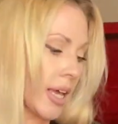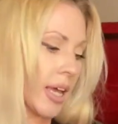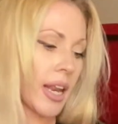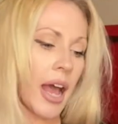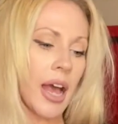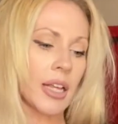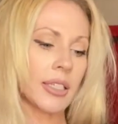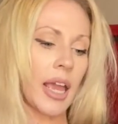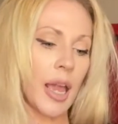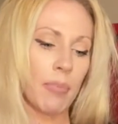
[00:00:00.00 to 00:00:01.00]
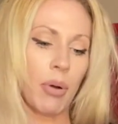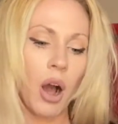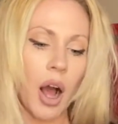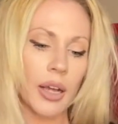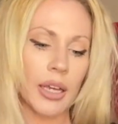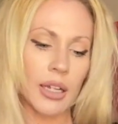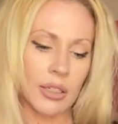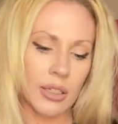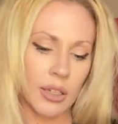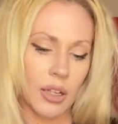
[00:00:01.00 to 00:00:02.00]
It has a pocket
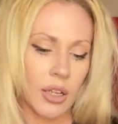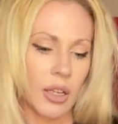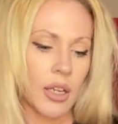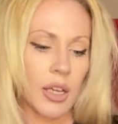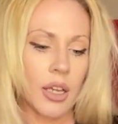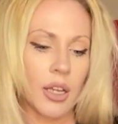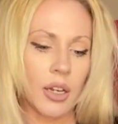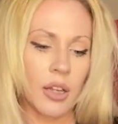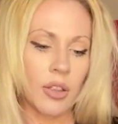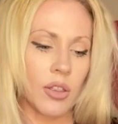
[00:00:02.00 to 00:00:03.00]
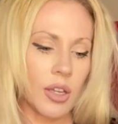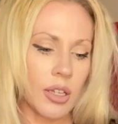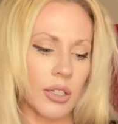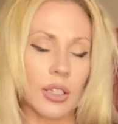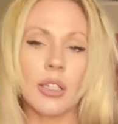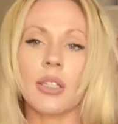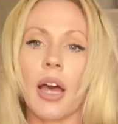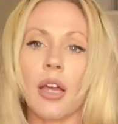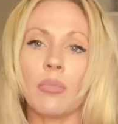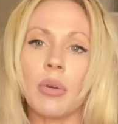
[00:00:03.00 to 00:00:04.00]
in this
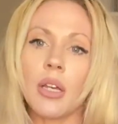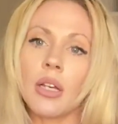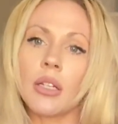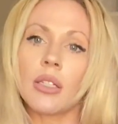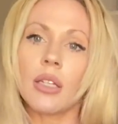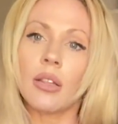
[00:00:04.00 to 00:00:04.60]
side piece